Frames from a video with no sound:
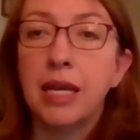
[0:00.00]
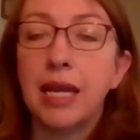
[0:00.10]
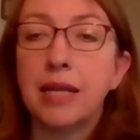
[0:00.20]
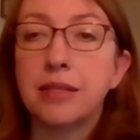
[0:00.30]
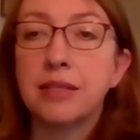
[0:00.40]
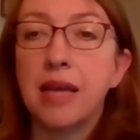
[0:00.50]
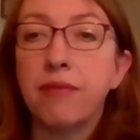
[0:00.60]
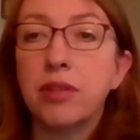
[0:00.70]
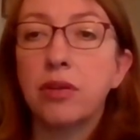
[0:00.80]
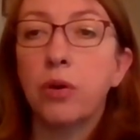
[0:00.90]
It's a
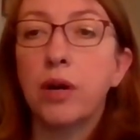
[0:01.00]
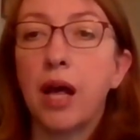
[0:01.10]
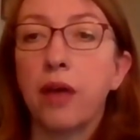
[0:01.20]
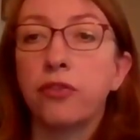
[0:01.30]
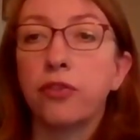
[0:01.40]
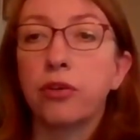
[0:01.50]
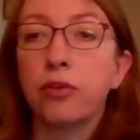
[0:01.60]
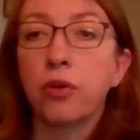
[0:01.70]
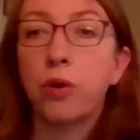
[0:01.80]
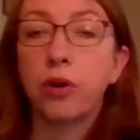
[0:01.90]
seventh chord. I'll circle
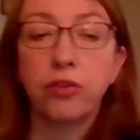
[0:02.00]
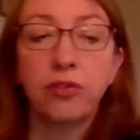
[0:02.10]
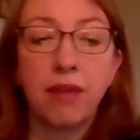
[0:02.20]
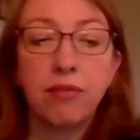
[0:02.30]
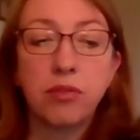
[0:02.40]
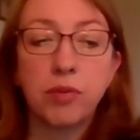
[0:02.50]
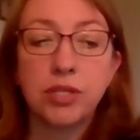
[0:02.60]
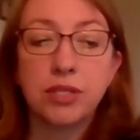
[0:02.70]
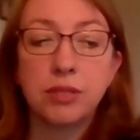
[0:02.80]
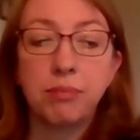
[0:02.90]
the chordal seventh,
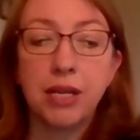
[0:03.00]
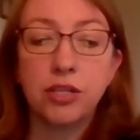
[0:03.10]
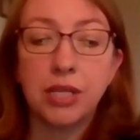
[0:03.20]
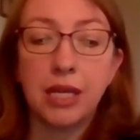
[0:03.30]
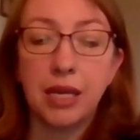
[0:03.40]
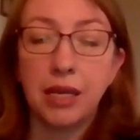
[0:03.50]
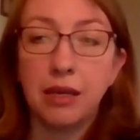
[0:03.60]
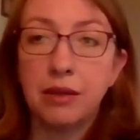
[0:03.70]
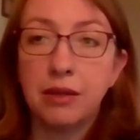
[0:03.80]
which is the pitch E.